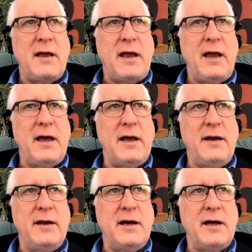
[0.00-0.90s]

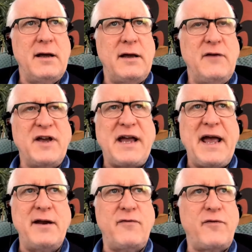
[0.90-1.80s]
and uh, if you
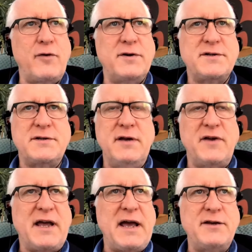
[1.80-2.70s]
can't afford if
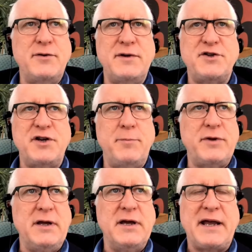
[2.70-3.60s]
you can't do it
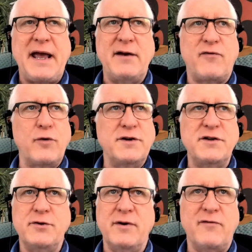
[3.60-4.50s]
cheaply you can't afford
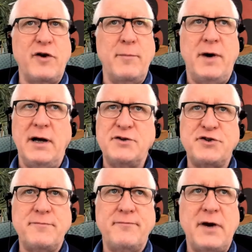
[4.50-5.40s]
to do it very
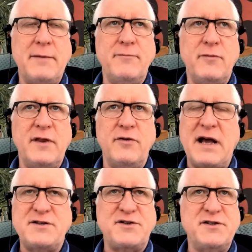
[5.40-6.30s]
much right
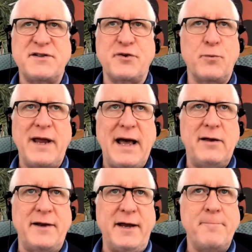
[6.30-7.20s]
that's just the
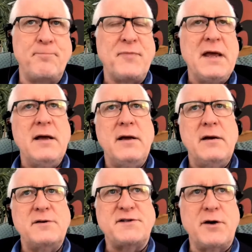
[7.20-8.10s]
reality
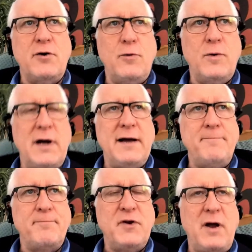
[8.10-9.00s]
so
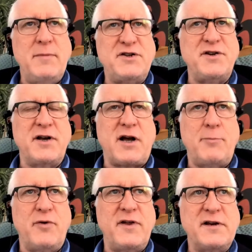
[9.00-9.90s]
um, you know, i mentioned a
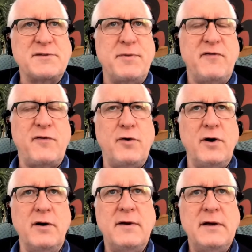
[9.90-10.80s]
couple things before